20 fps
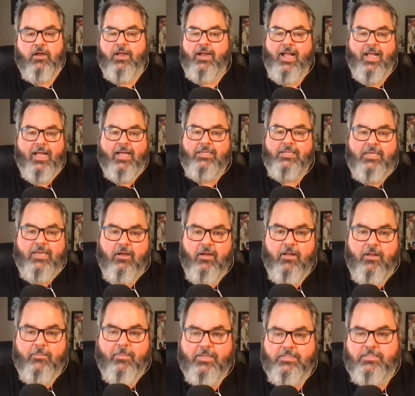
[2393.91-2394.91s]
And I got to
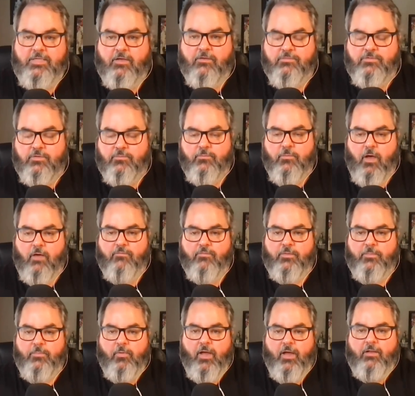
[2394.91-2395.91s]
narrate it myself, so I'm
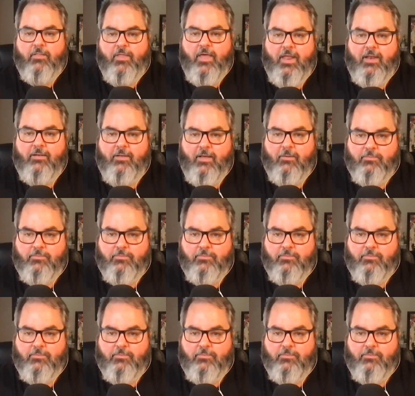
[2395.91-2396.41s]
awfully proud of that.